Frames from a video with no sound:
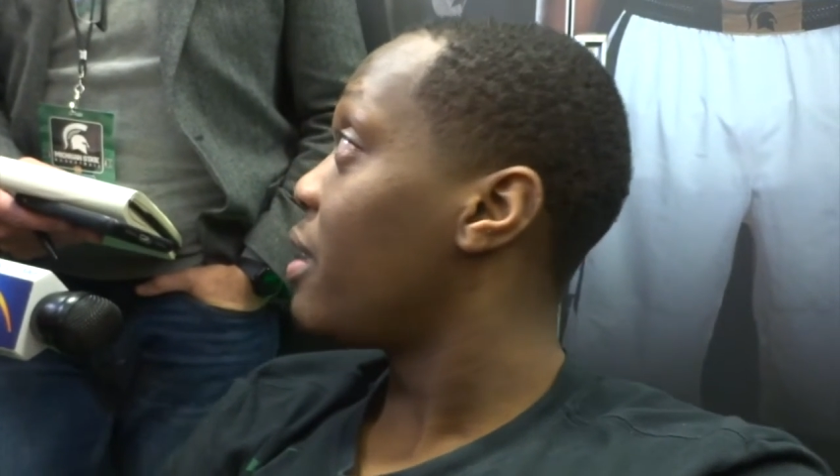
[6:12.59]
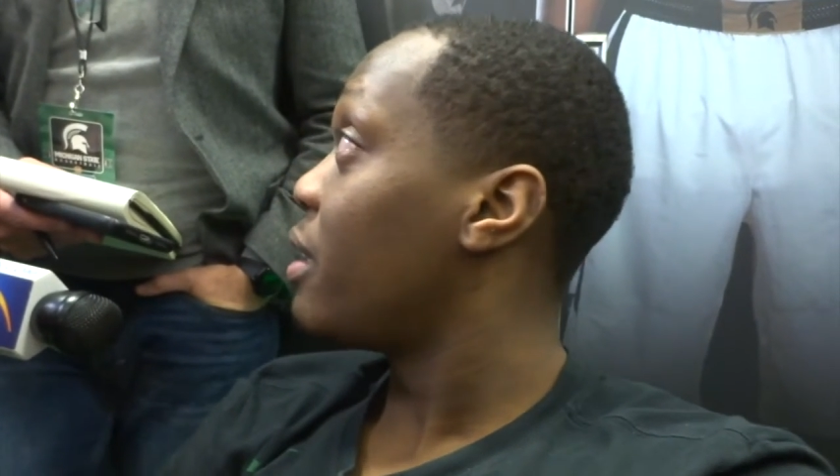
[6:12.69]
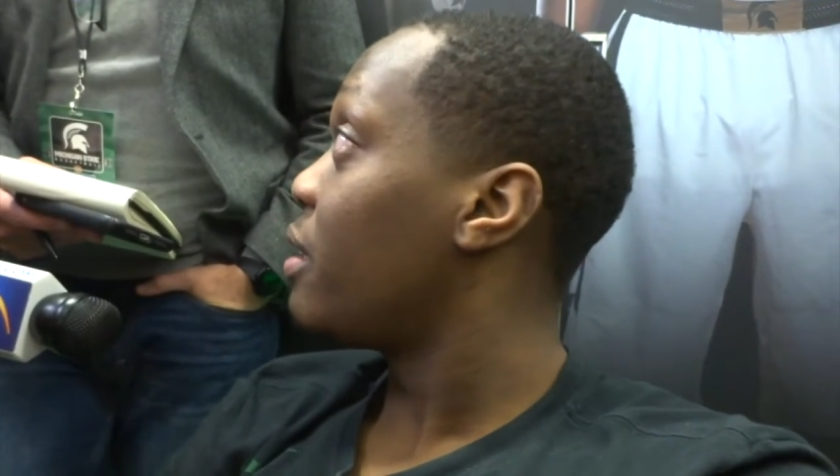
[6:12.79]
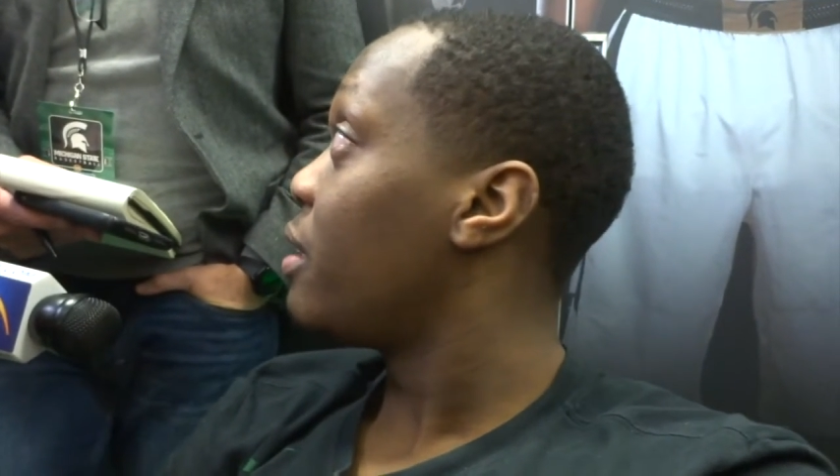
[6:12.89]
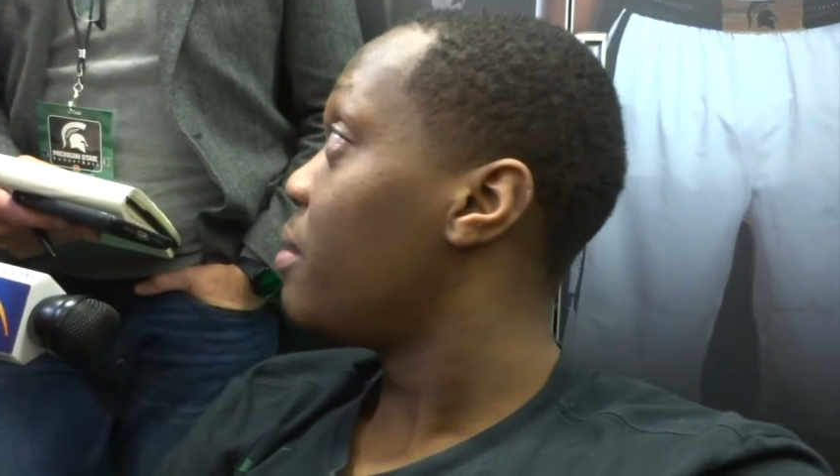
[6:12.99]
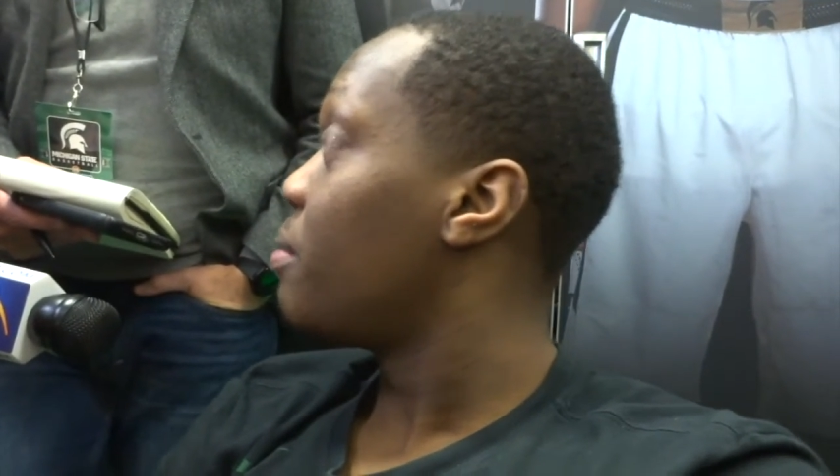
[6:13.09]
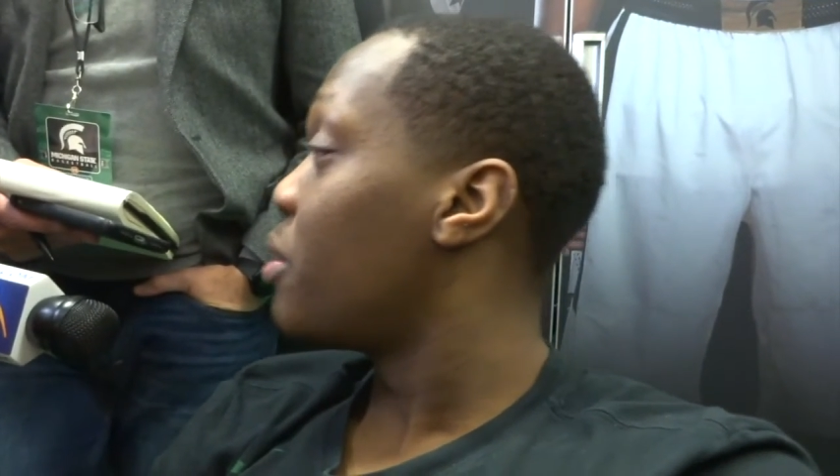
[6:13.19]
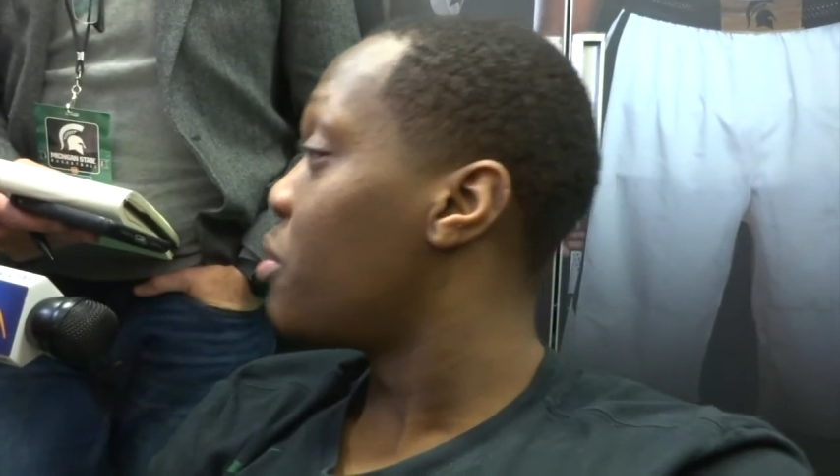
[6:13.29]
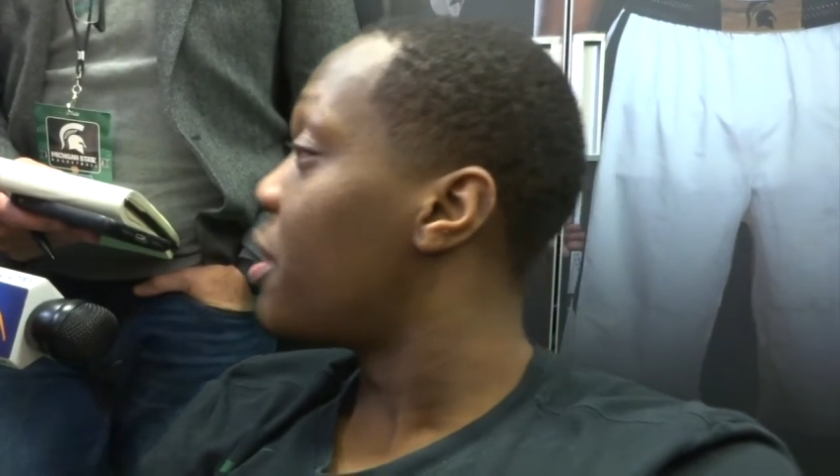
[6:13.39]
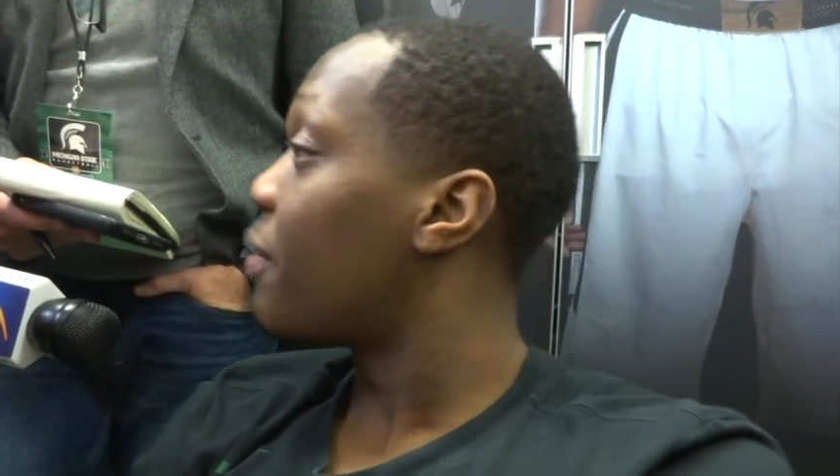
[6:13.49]
at the, the,
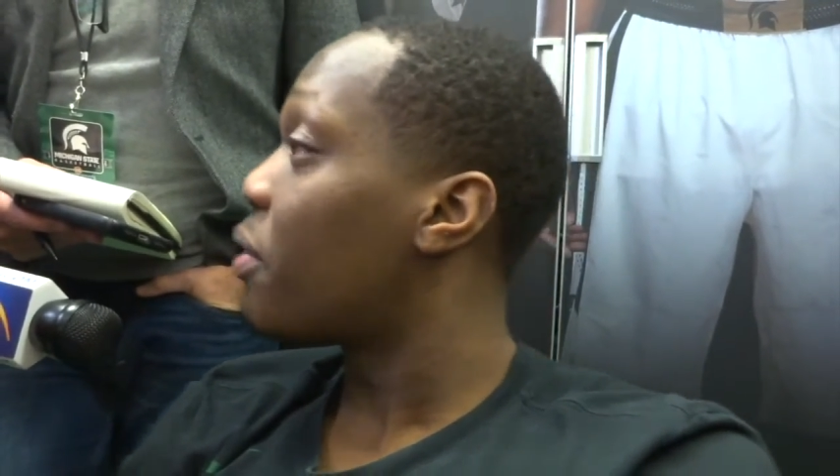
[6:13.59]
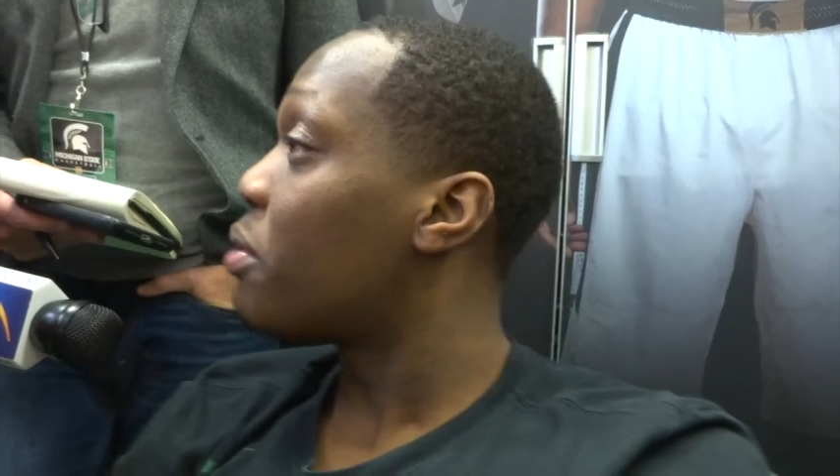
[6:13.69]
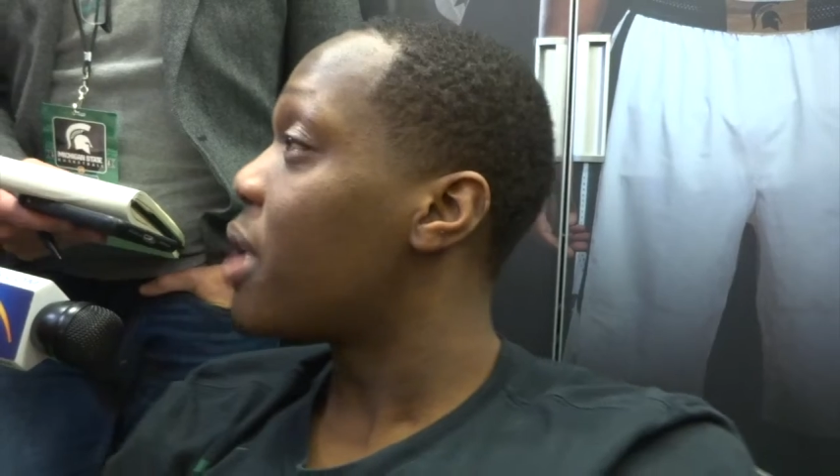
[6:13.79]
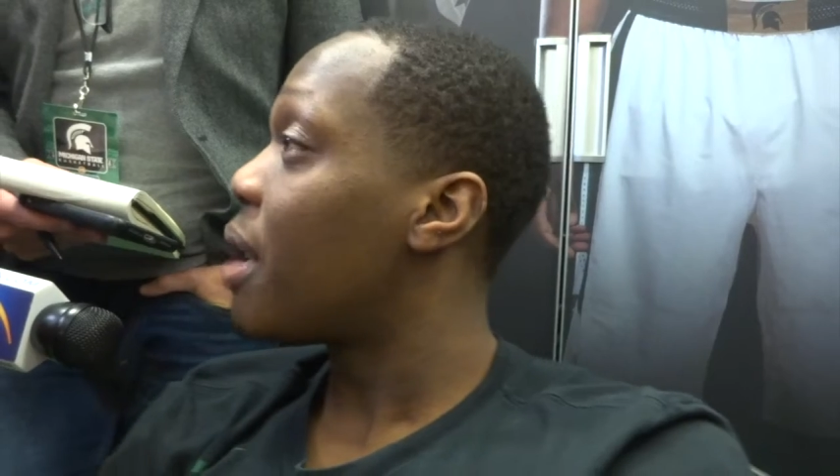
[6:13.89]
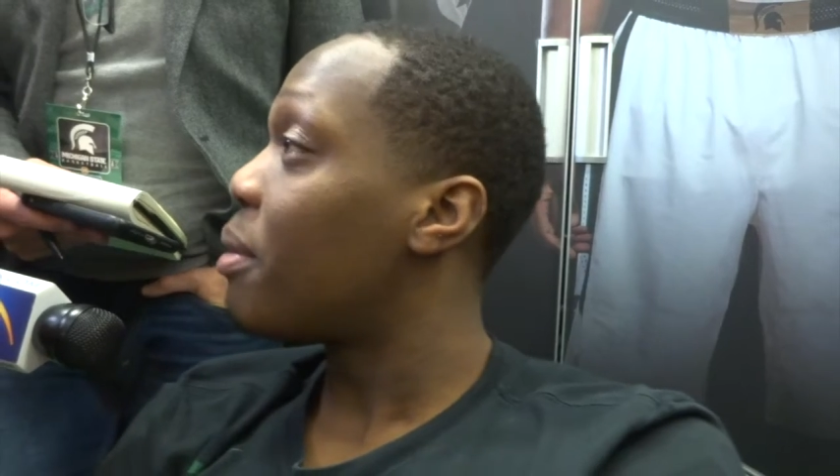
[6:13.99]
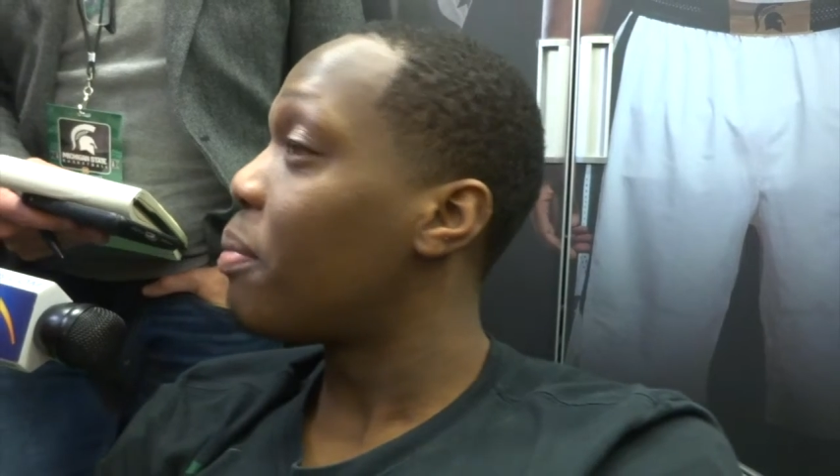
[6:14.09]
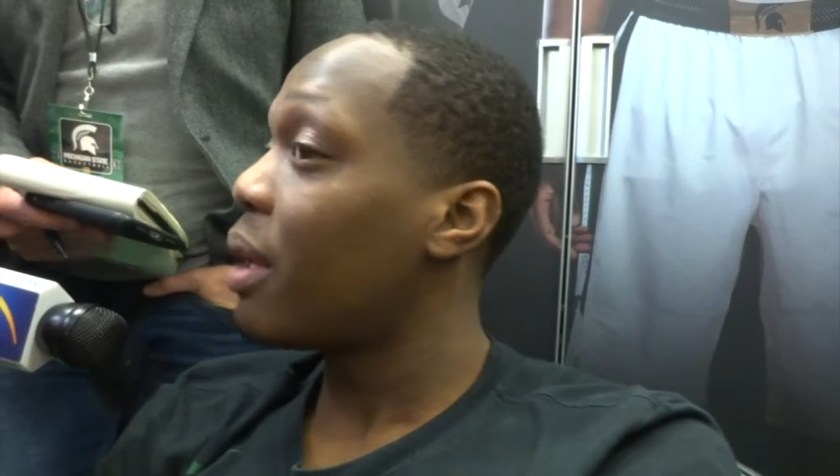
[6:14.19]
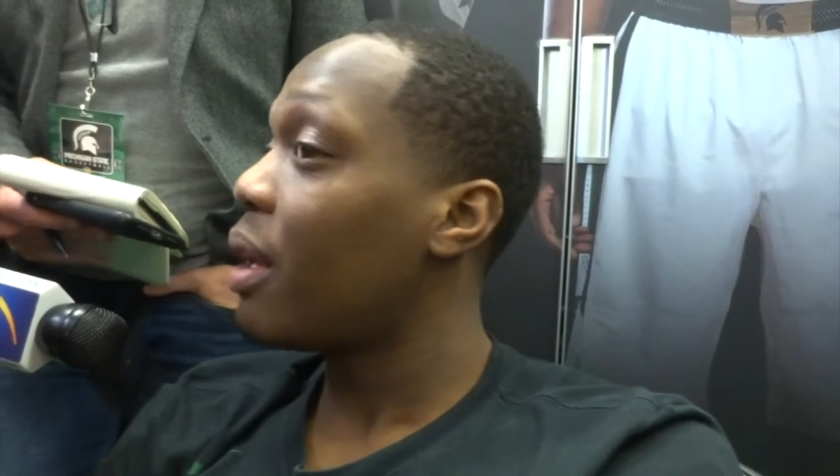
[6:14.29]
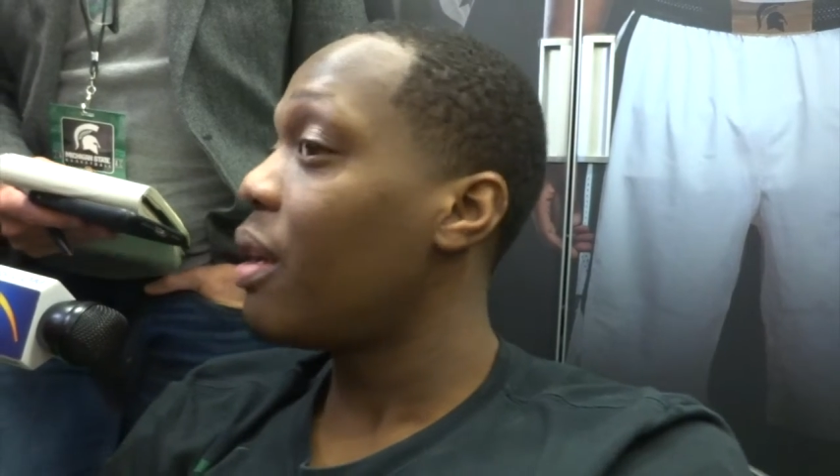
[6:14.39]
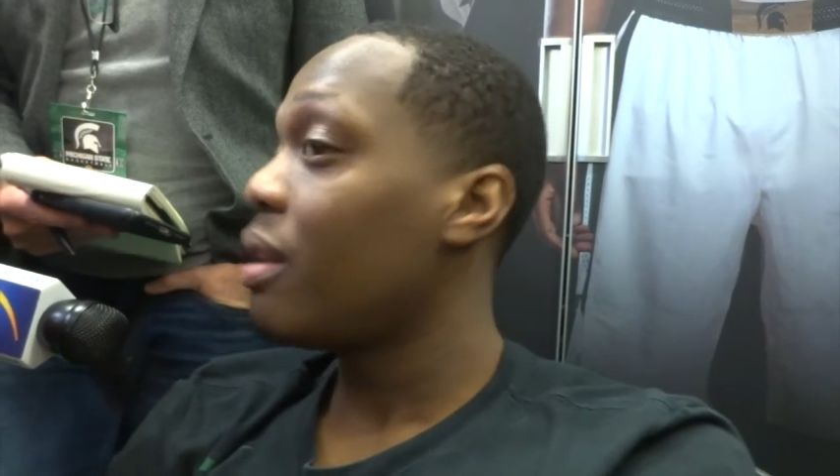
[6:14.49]
most difficult time to
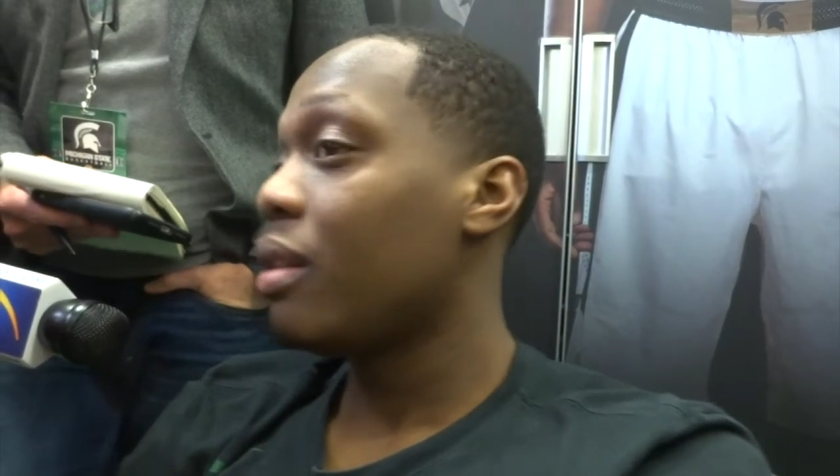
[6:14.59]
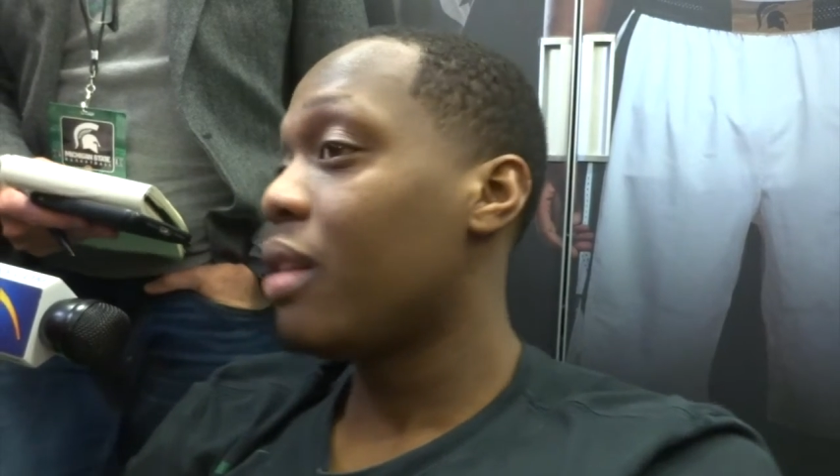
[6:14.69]
play,